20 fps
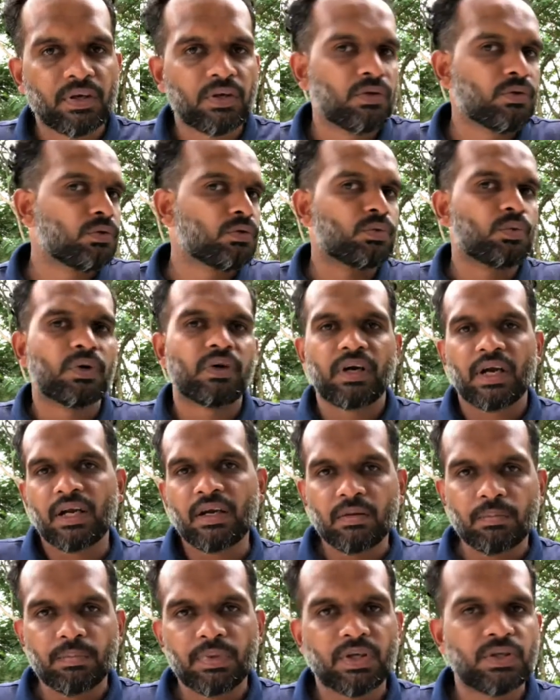you do a
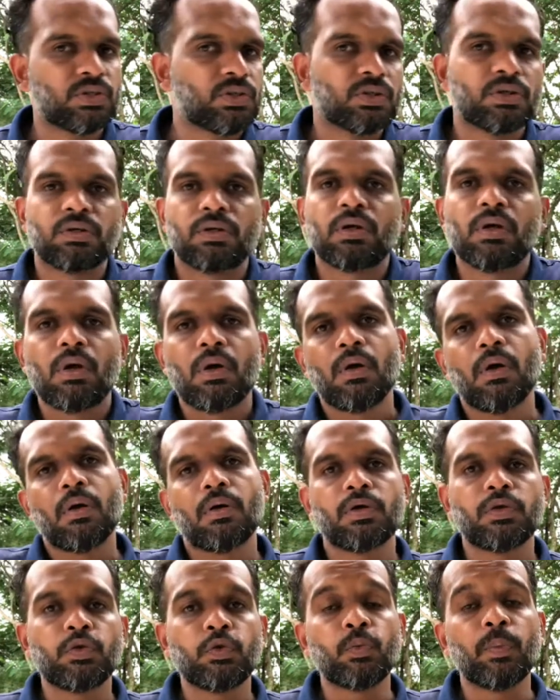random picture,
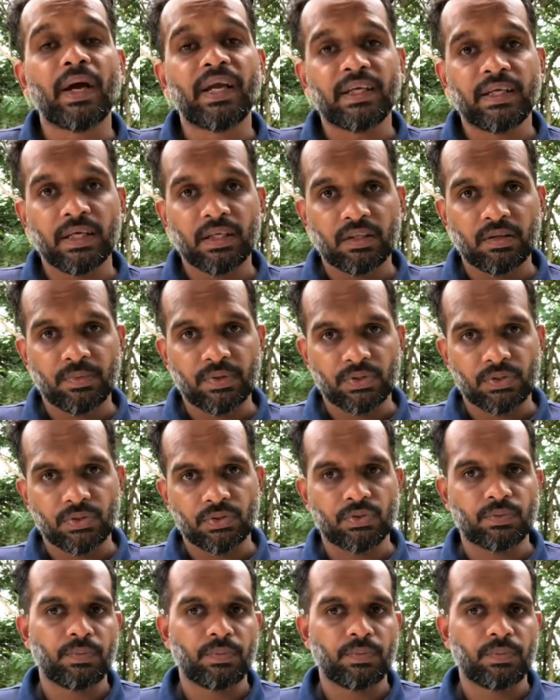you might get the business.